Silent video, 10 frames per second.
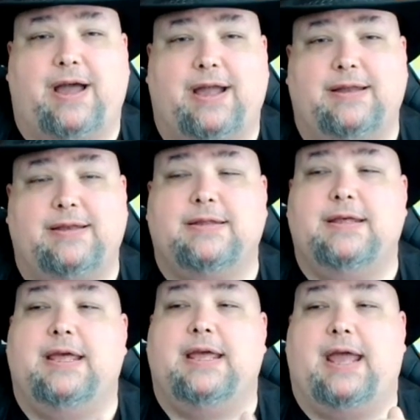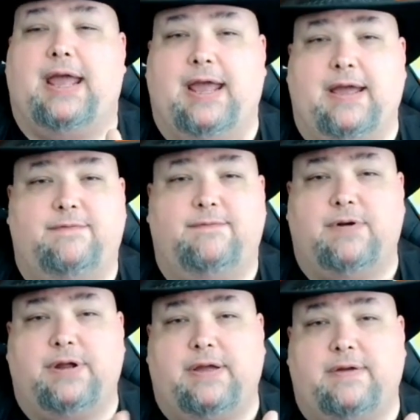fight
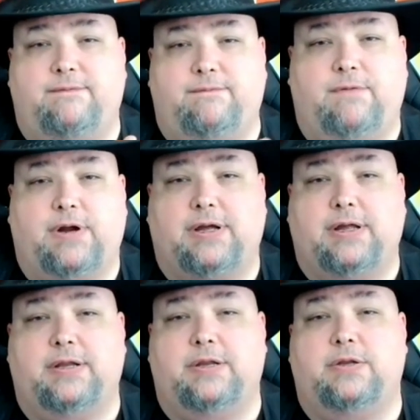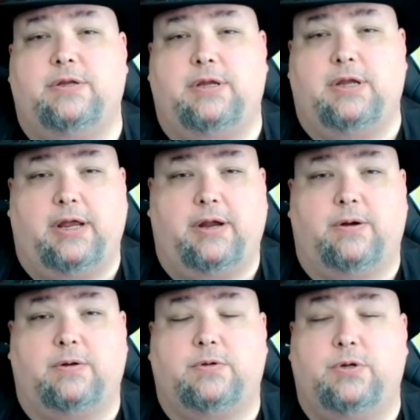every freaking
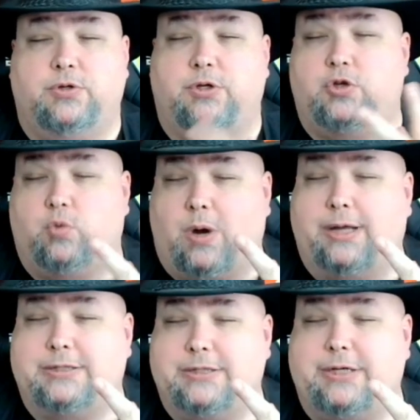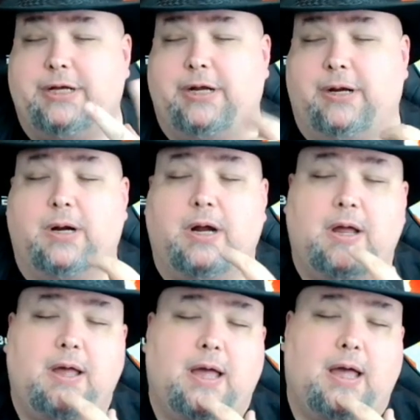year usually twice a year
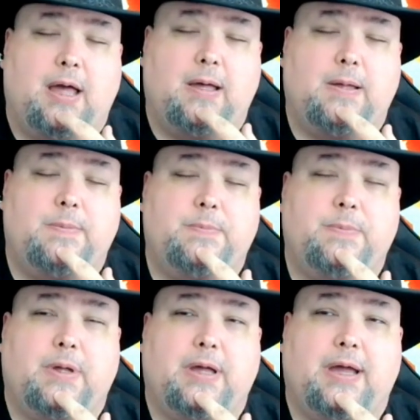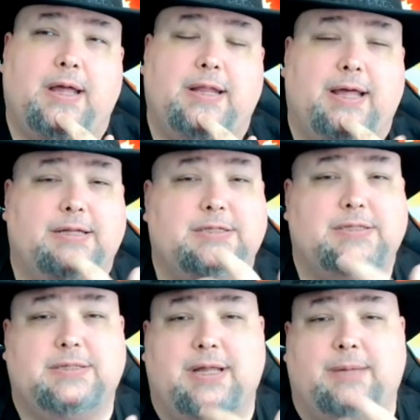um and
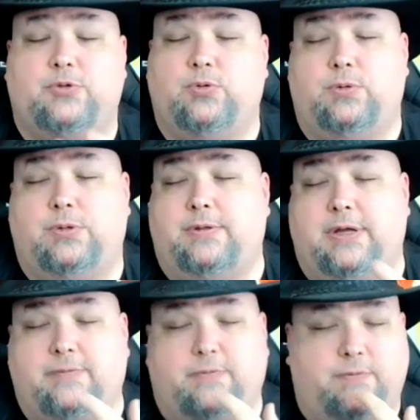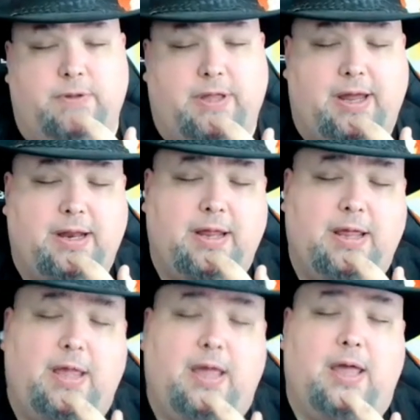that's i'm truly thankful for
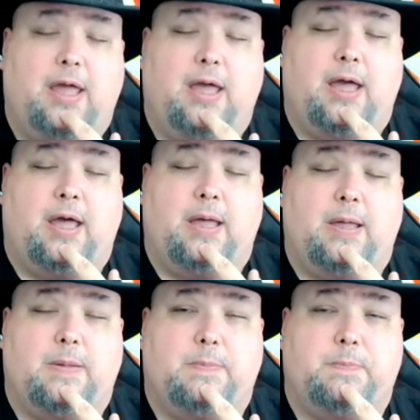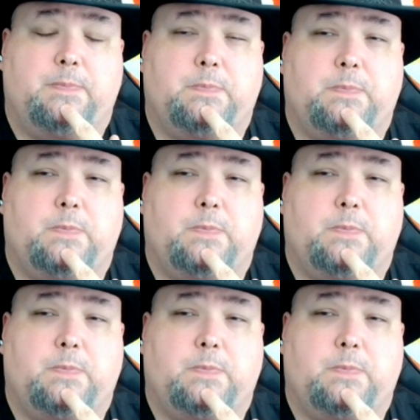that um